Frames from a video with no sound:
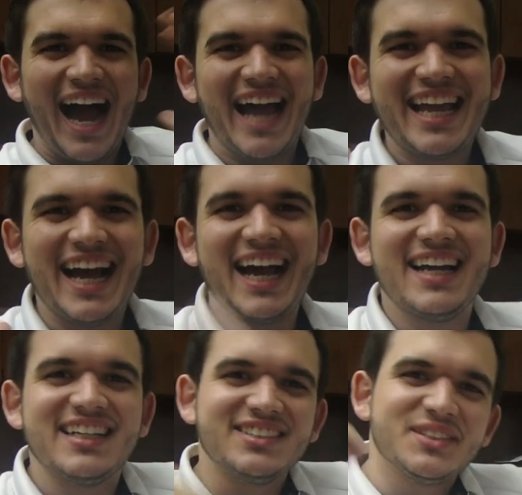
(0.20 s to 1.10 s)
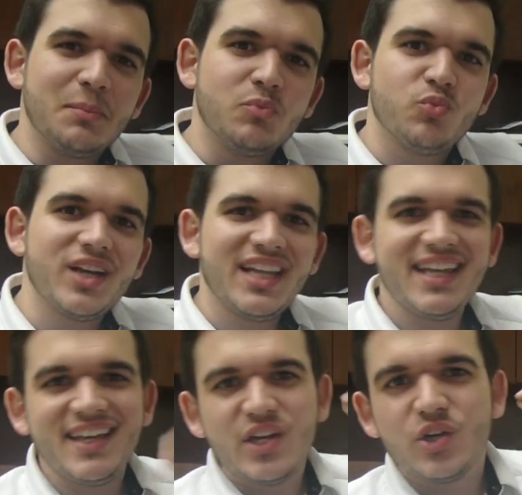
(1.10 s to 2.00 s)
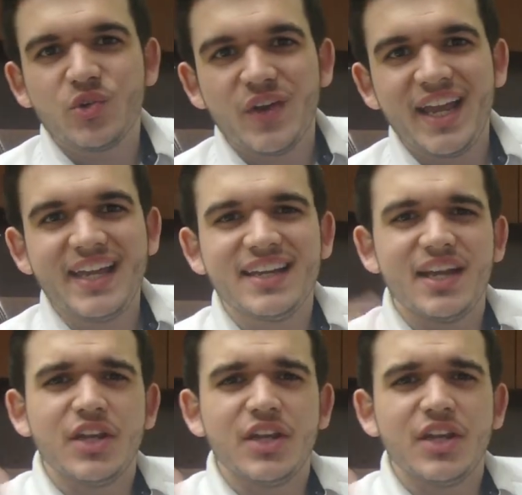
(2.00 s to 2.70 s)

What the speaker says: I got some really great